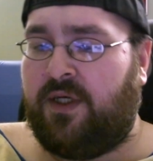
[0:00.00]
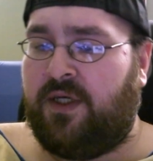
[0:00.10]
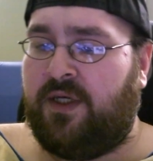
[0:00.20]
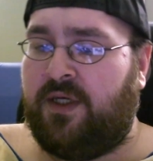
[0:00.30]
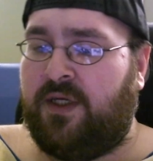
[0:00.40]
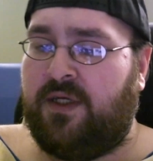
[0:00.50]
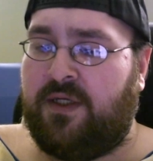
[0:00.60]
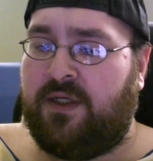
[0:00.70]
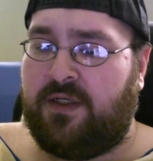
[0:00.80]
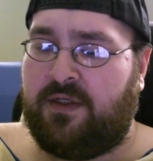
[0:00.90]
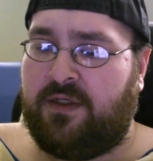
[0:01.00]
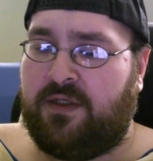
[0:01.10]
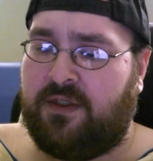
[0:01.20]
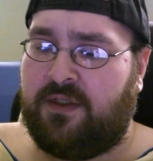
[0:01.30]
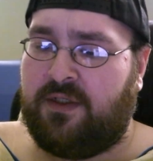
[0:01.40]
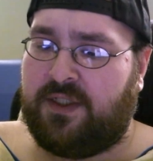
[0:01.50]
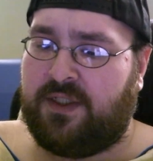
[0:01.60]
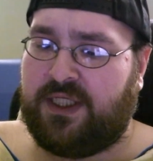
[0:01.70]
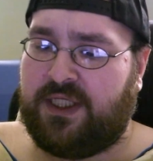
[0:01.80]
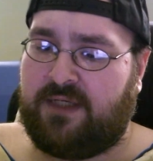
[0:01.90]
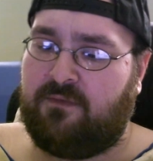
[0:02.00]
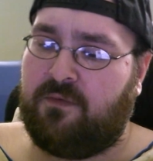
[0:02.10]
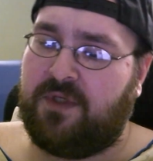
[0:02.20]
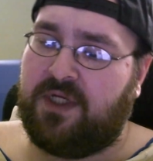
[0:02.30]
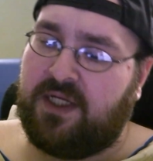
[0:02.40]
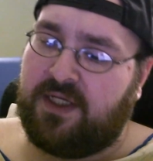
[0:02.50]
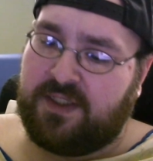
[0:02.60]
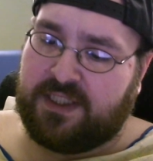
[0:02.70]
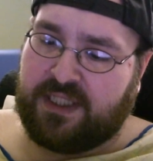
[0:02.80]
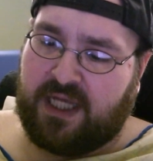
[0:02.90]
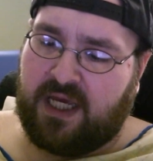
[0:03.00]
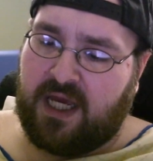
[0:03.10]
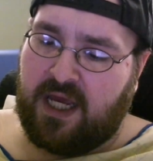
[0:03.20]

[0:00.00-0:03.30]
and see what we get inside.